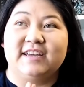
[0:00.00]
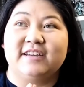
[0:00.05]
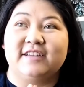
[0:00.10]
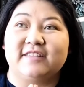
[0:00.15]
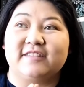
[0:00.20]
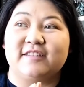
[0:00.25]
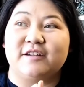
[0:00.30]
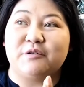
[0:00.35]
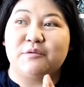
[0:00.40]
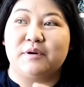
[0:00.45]

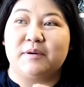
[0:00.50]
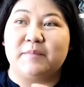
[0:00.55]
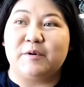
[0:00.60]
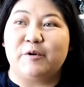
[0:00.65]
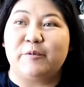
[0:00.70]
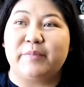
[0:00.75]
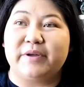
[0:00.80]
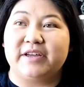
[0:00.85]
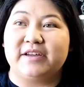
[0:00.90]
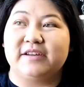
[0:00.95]
So I'm
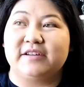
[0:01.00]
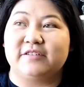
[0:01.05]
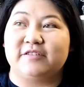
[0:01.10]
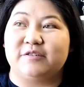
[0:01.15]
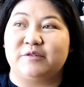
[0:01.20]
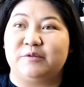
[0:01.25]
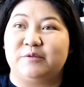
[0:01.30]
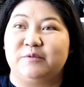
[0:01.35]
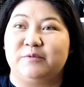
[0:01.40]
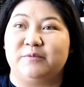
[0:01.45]
hoping
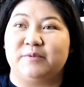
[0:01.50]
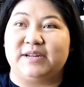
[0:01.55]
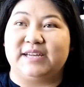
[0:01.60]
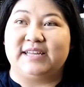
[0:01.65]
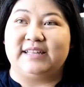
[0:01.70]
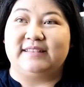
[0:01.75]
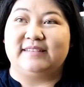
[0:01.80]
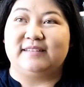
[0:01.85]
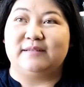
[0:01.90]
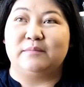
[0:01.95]
to
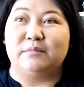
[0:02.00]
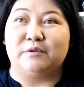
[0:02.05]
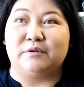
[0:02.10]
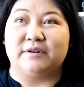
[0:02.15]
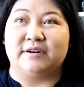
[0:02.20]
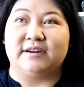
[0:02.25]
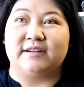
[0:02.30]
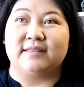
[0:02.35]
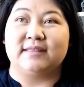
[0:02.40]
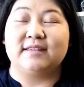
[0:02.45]
read some
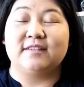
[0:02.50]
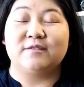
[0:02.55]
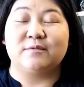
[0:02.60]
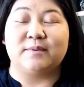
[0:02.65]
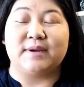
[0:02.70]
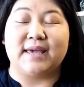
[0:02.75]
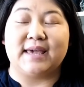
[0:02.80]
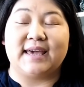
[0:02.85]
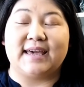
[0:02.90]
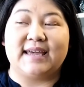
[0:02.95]
more this
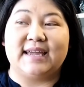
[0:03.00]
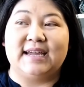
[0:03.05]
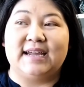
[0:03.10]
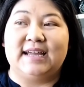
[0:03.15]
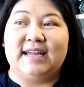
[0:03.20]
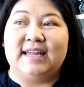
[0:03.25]
week.